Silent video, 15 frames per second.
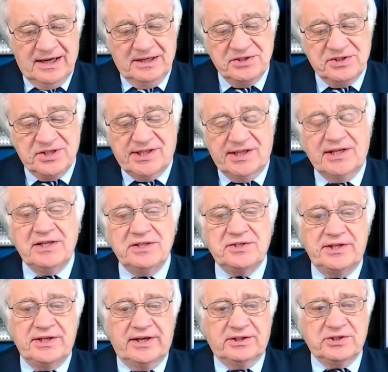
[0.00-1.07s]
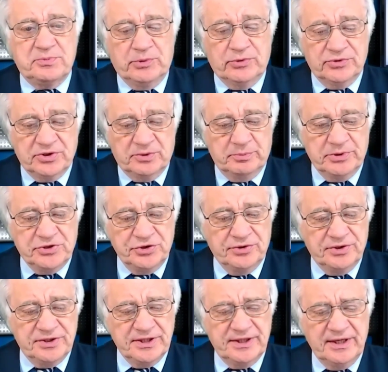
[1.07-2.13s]
and seize the export
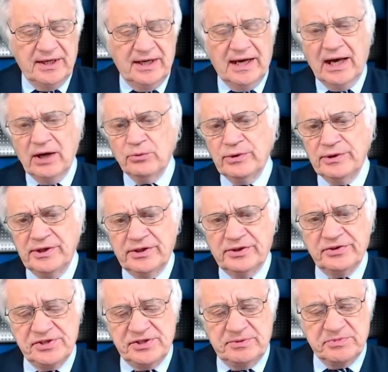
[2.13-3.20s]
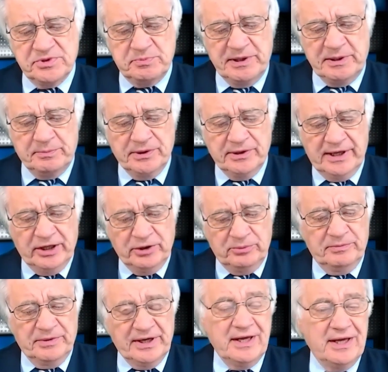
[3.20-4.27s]
opportunity. How will the customs people help
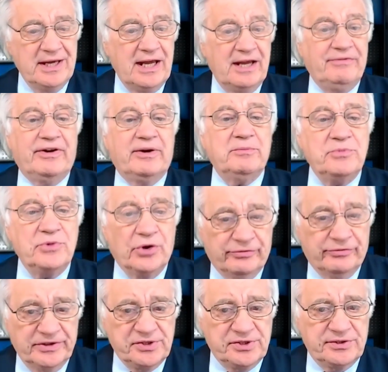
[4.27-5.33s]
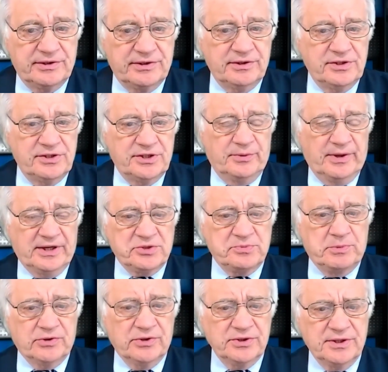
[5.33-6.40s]
me if I'm novice to
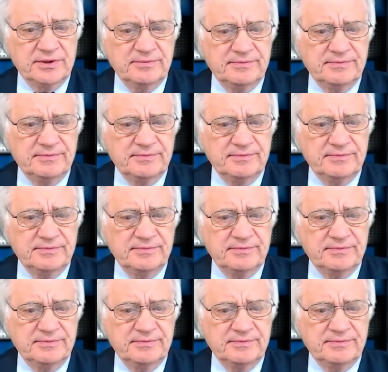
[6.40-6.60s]
export?